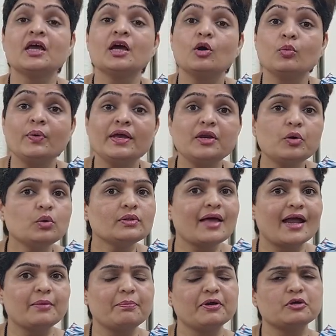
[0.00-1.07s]
We know
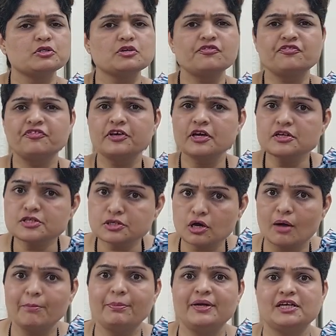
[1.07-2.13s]
that because of fierce
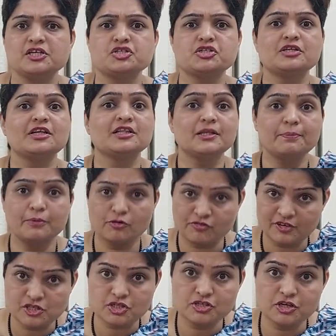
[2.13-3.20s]
competition in the
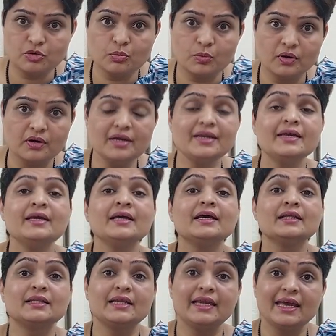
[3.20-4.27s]
professional world,
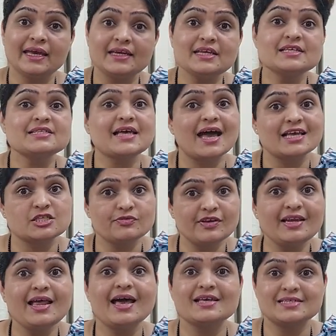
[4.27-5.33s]
the ladies as
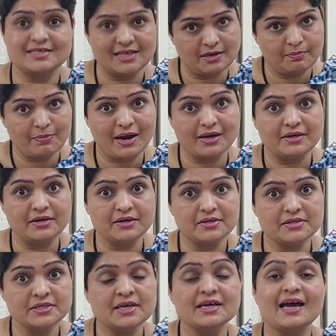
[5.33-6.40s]
well as their
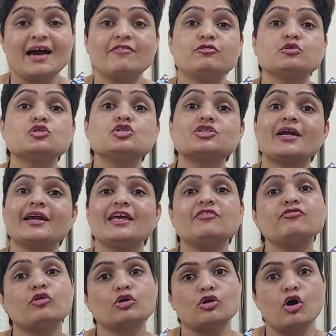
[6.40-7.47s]
partners have to study
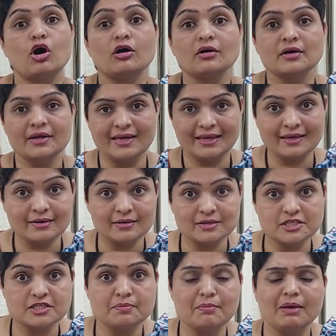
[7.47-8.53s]
for longer
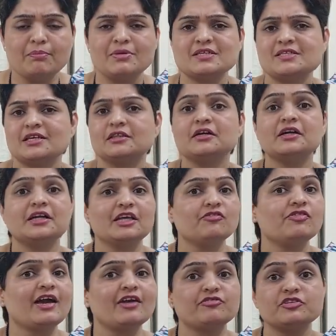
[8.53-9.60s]
years, maybe say
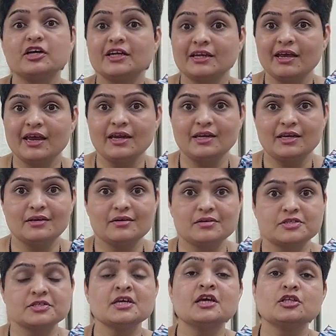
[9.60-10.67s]
35, 38
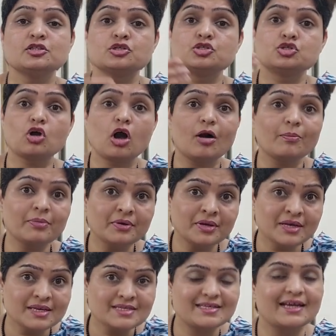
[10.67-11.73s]
years. The job
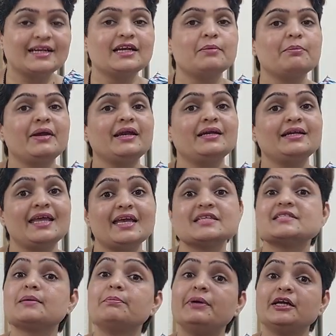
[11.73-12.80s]
settlement
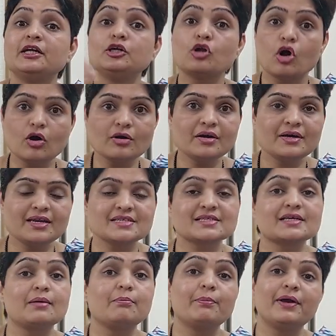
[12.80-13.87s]
takes a bit longer as
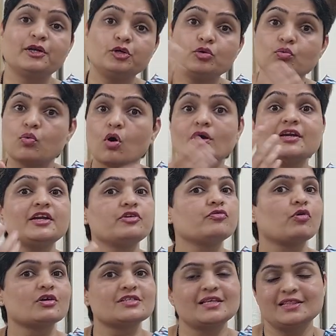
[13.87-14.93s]
compared to what it
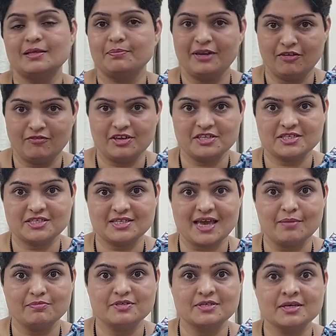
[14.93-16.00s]
was in the previous
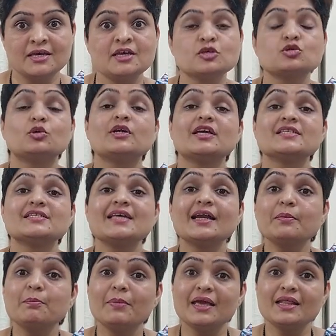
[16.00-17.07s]
times. So does
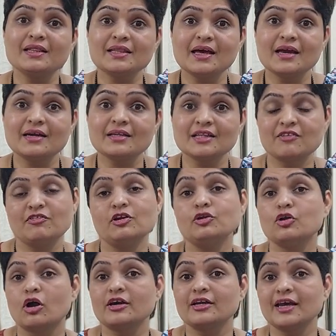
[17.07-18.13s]
that mean that they will
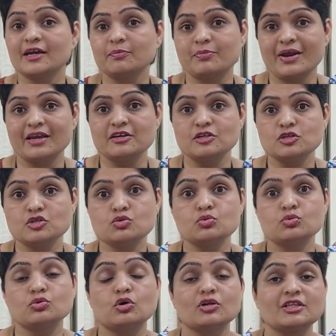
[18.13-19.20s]
not get pregnant
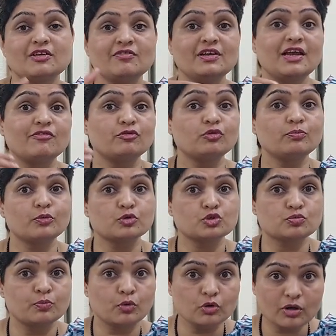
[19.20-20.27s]
soon or they will have to
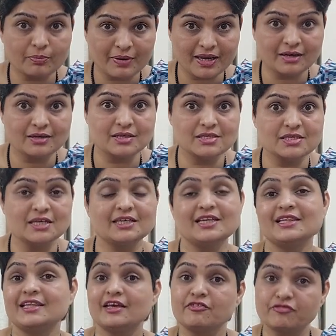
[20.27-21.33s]
postpone a pregnancy
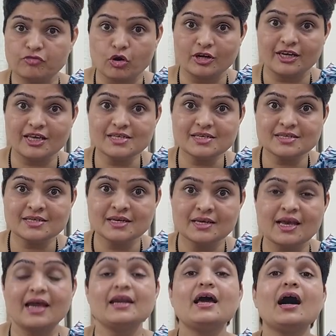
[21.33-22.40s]
till their 40s?
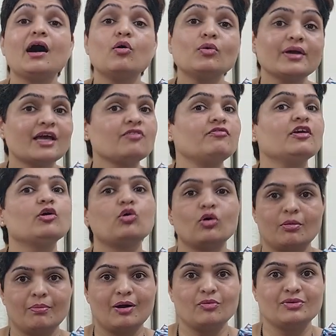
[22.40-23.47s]
And how can we go
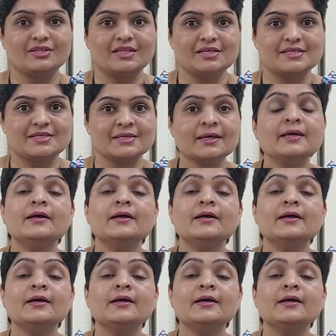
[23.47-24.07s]
about this?